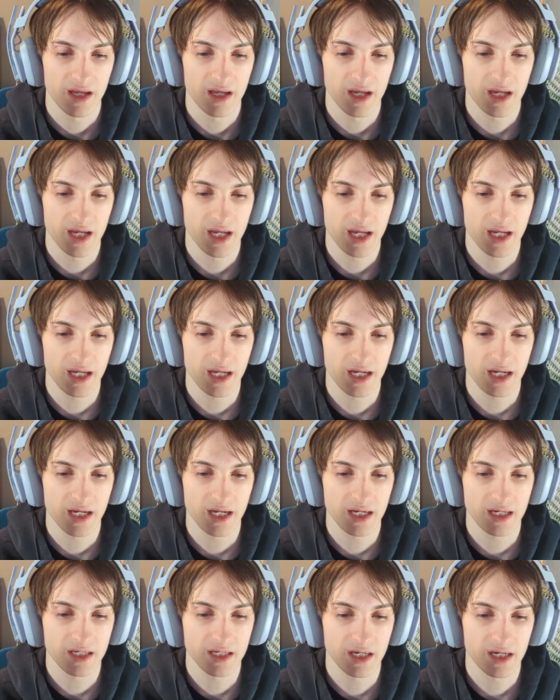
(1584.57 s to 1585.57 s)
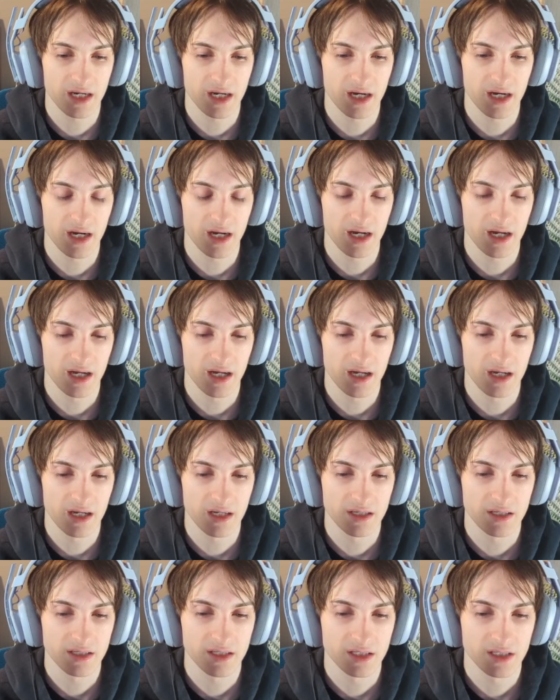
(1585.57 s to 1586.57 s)
And
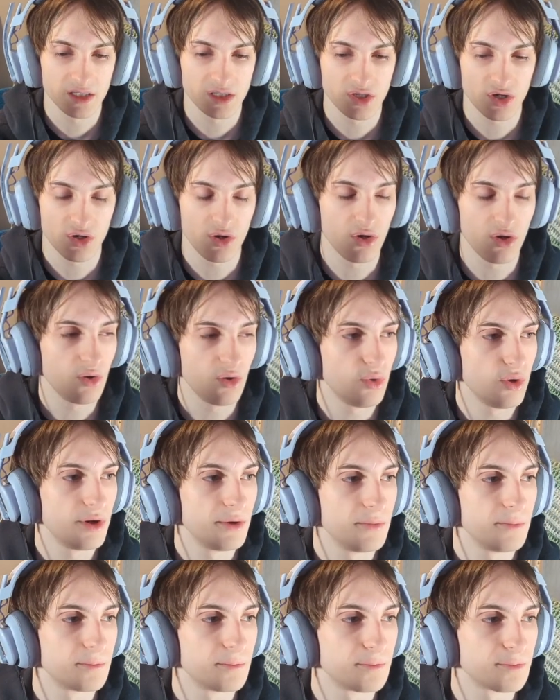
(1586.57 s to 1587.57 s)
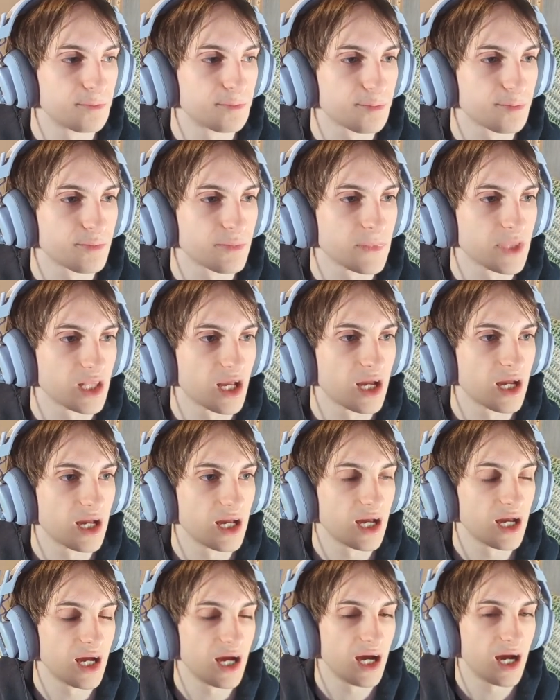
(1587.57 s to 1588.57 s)
so
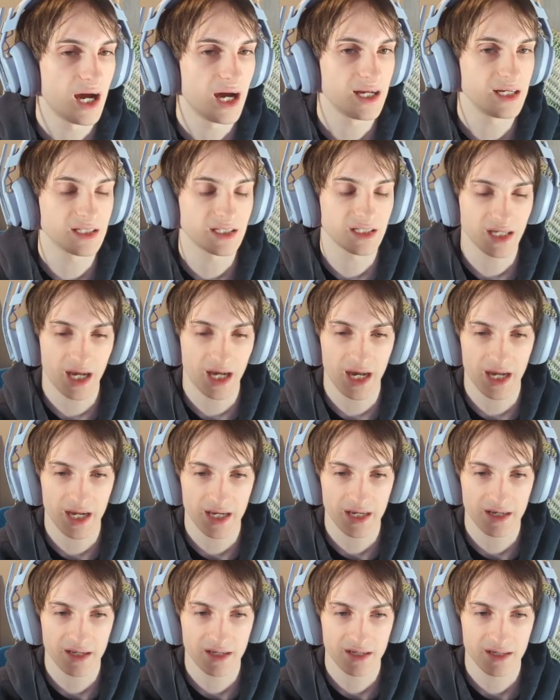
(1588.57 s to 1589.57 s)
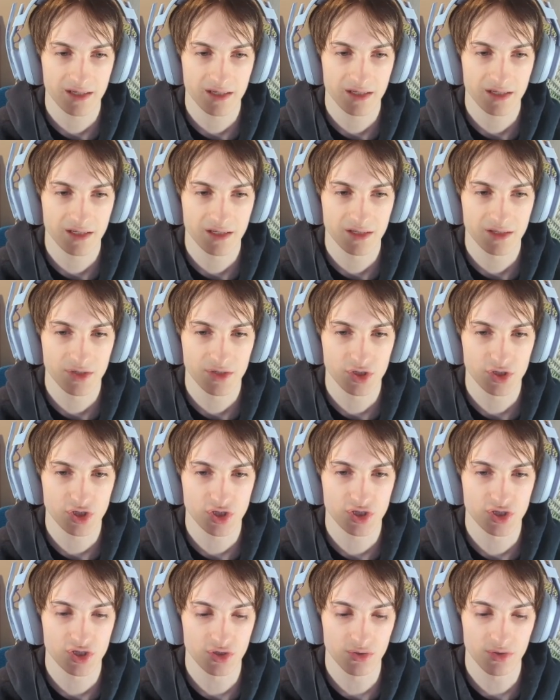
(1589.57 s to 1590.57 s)
I decide to
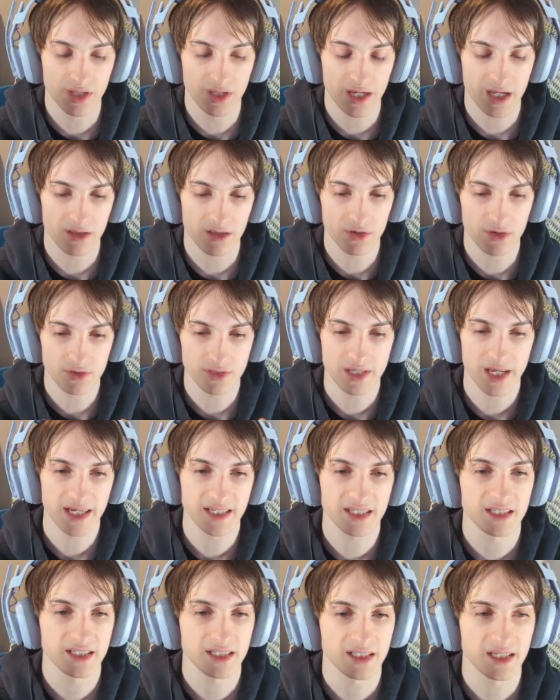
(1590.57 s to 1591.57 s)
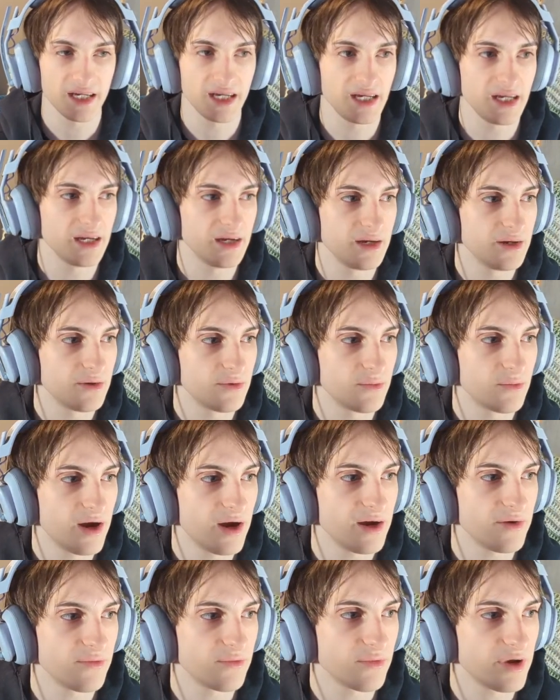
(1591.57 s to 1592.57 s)
just do like a little test scene where
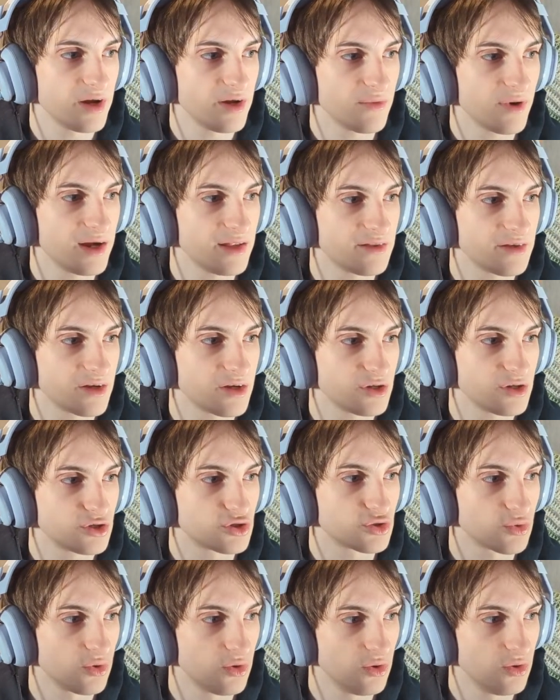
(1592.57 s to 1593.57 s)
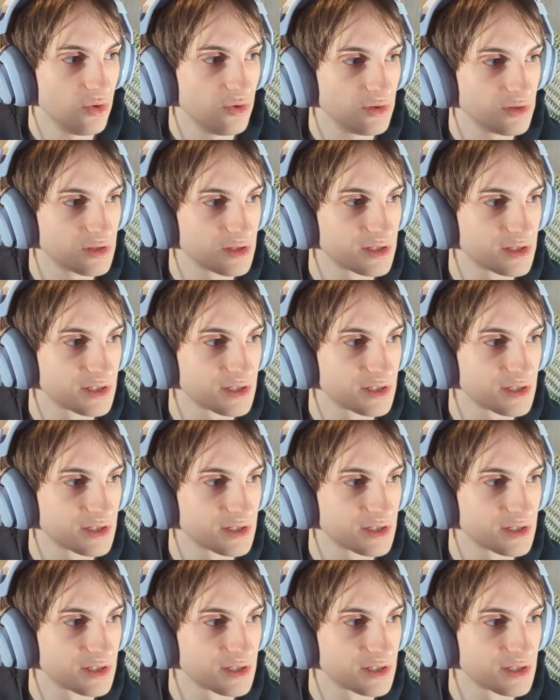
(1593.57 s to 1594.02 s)
I rewrite the controls.